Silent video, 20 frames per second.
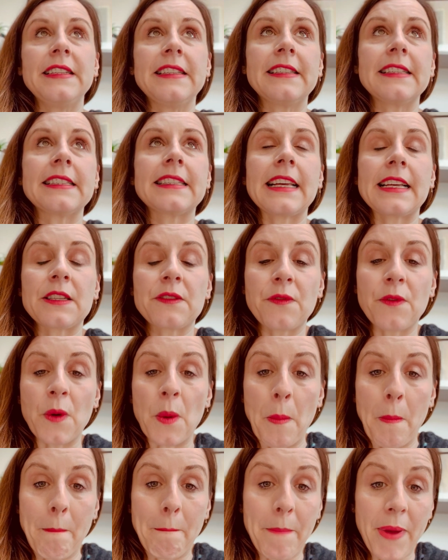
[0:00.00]

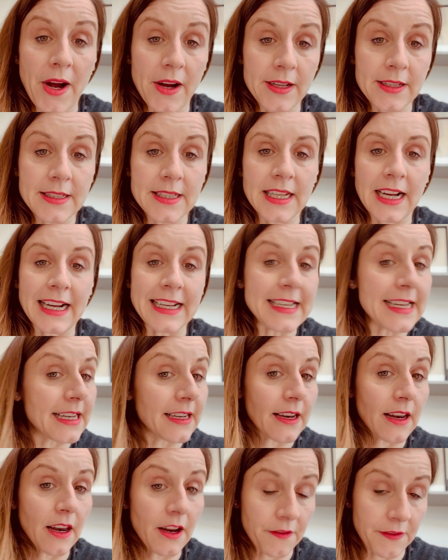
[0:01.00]
successful, but I
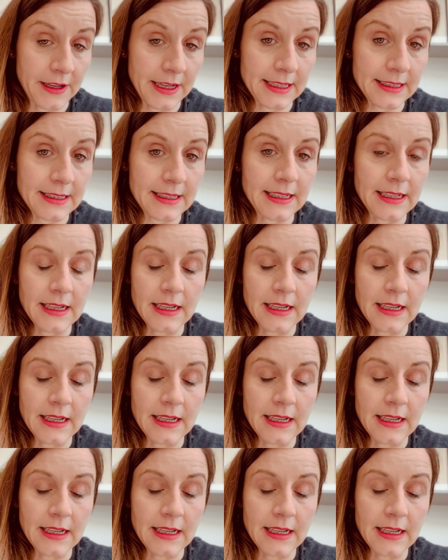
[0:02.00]
didn't love it.